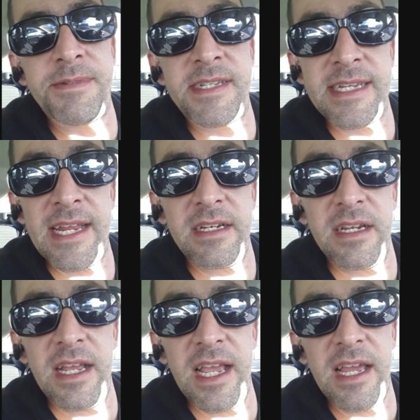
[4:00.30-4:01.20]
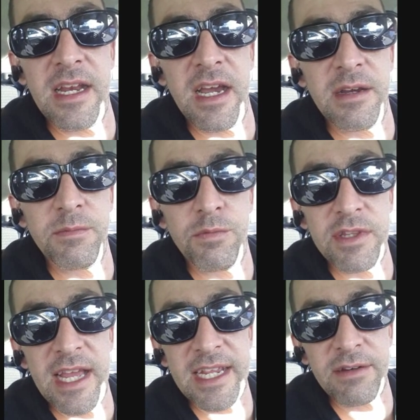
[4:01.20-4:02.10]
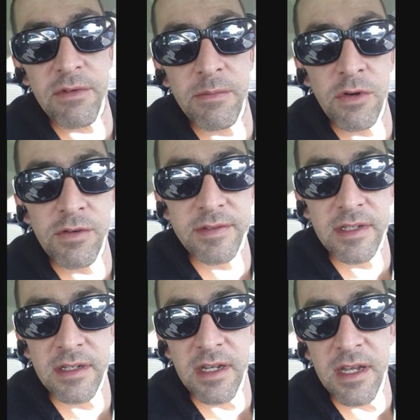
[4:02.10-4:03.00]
upset and would like it removed.